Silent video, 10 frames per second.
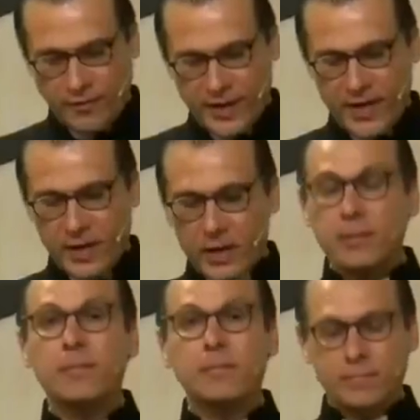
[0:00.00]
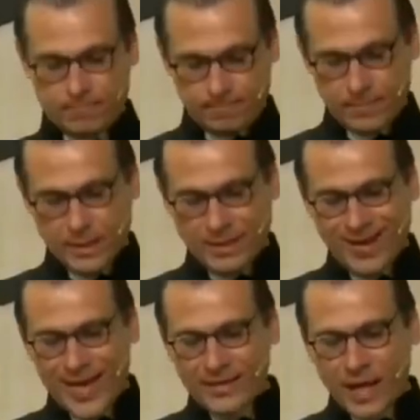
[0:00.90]
free
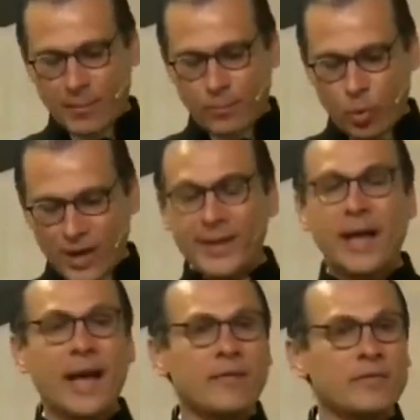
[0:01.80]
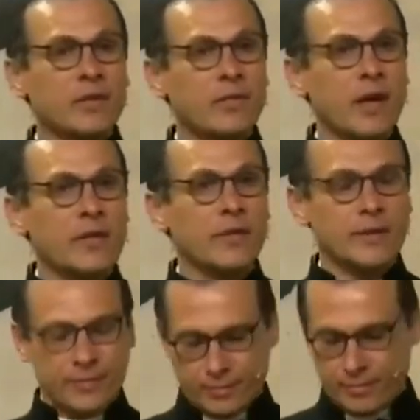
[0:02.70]
lined up one after the other